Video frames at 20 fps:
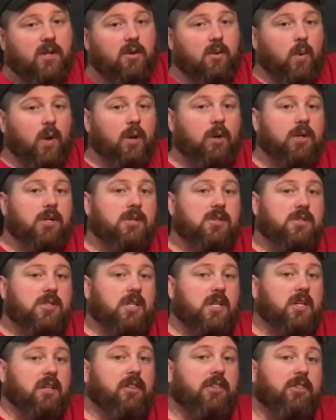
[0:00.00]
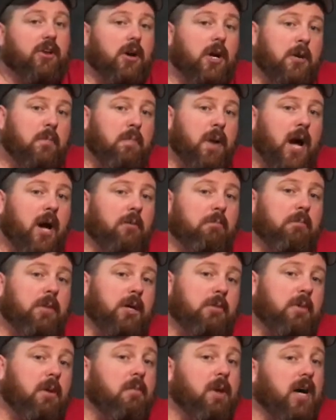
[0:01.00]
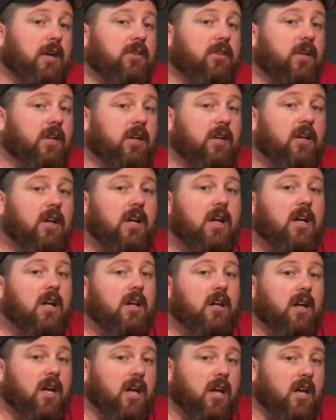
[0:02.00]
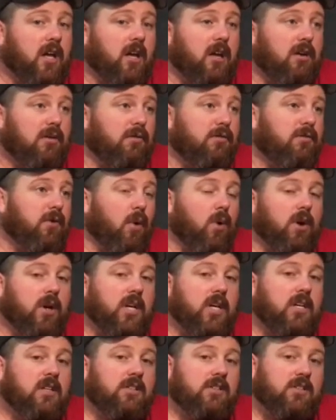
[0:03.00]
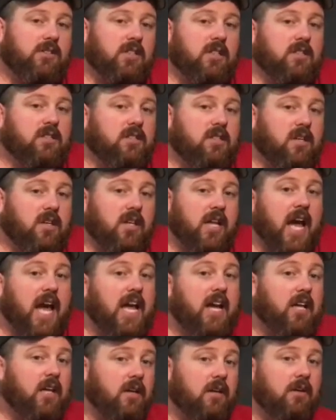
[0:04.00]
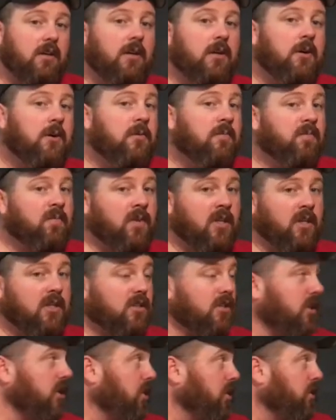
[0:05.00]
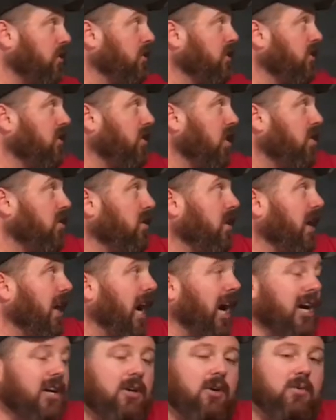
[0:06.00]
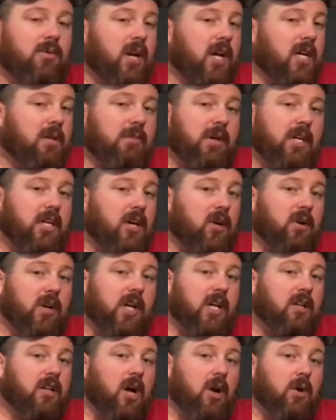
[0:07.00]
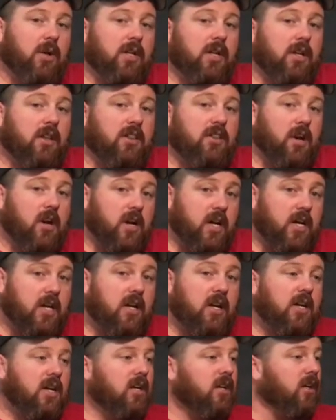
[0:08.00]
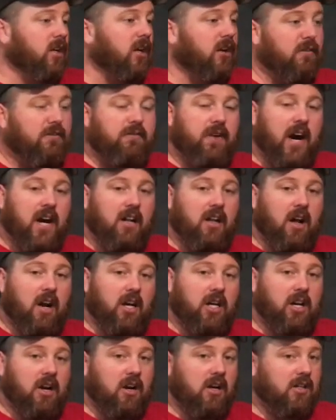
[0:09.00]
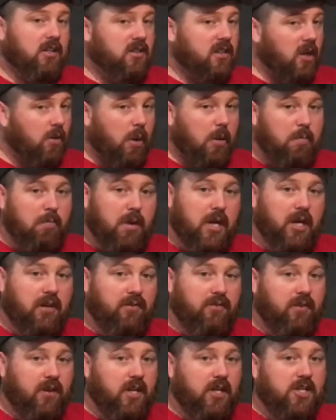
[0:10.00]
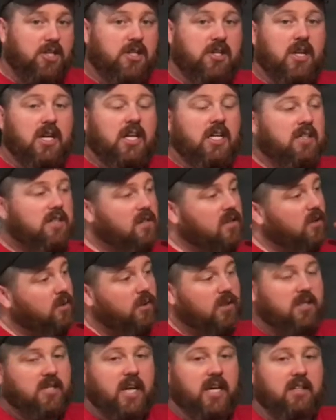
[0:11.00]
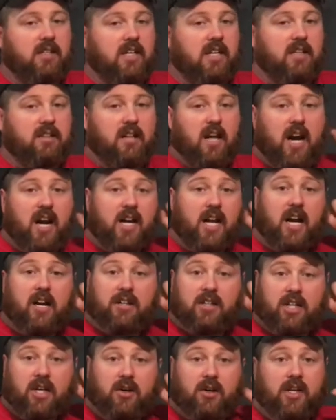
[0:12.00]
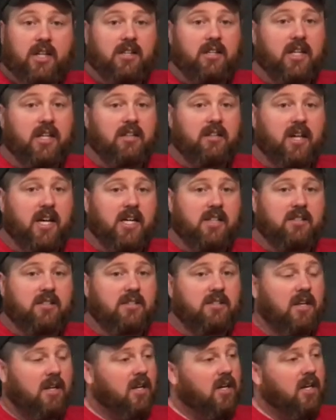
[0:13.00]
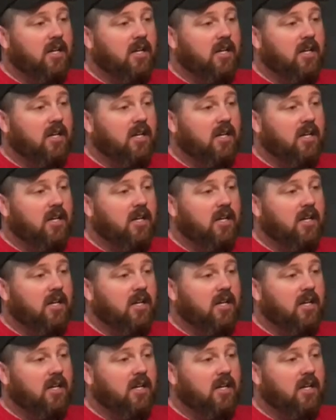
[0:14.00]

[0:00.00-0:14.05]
we were using 30-pound minimum out there, and 40, 60, and 80. So I don't recommend going any lower than 30. You're going to fight a lot of current. It's going to be a big fish. It's going to take that line out. You go anything less,